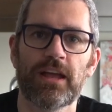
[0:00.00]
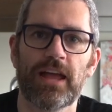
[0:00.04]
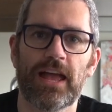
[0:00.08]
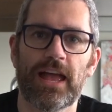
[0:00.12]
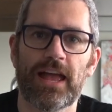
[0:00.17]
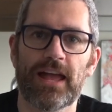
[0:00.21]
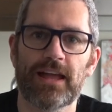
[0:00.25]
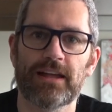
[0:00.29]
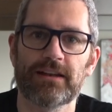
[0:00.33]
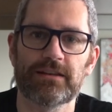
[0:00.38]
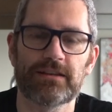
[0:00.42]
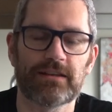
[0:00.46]

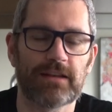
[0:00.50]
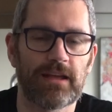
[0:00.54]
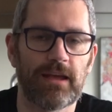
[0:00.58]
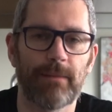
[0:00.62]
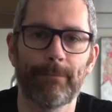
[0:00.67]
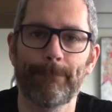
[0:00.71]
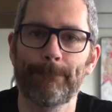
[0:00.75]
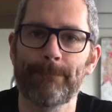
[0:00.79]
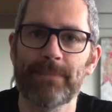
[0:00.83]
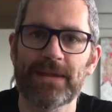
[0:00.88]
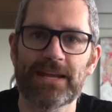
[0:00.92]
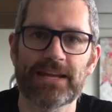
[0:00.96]
and
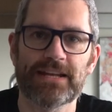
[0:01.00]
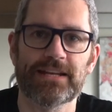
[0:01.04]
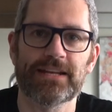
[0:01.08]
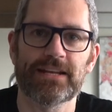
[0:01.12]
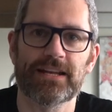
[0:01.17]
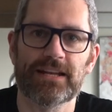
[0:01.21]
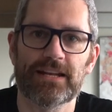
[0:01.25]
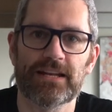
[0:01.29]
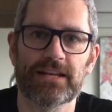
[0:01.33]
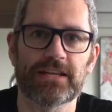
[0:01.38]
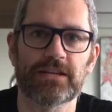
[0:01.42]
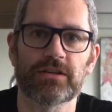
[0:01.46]

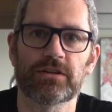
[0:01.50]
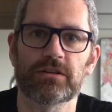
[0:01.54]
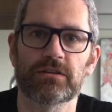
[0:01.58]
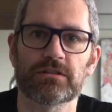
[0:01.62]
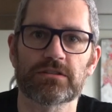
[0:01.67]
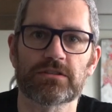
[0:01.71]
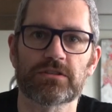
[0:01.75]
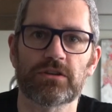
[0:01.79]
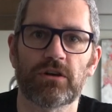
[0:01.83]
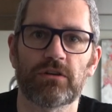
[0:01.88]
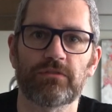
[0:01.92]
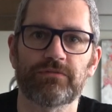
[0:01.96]
immediately
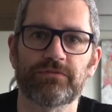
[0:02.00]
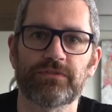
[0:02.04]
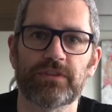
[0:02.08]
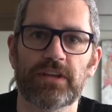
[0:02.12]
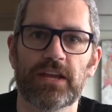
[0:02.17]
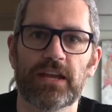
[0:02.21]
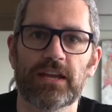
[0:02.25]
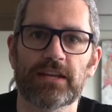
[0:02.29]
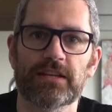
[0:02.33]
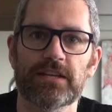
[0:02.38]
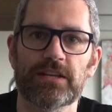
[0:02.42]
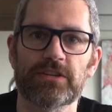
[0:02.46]
cuts off the
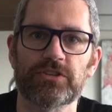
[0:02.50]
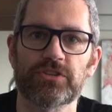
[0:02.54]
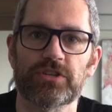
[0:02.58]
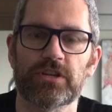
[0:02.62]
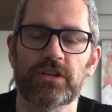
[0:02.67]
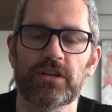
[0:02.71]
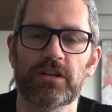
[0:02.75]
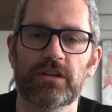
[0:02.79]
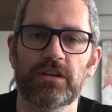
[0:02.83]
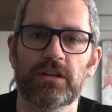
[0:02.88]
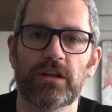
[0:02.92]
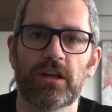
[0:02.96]

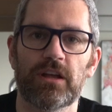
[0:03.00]
ignition,